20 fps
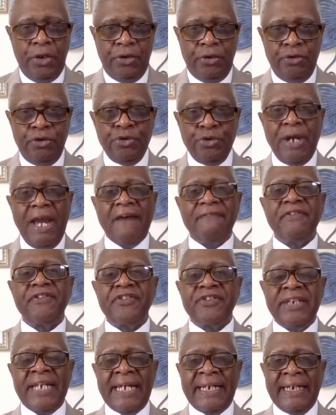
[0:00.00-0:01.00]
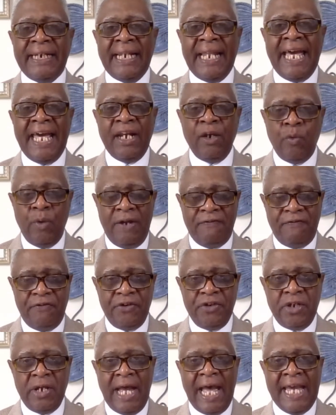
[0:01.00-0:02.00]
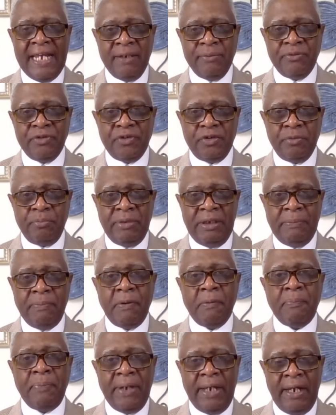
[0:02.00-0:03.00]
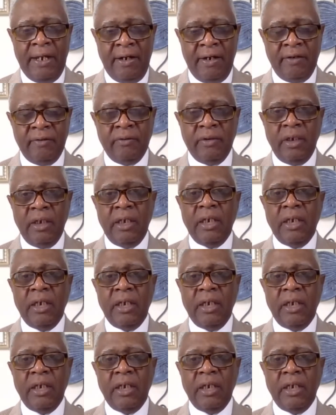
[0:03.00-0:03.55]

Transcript: You do have to stand in line and wait for your items to be prepared.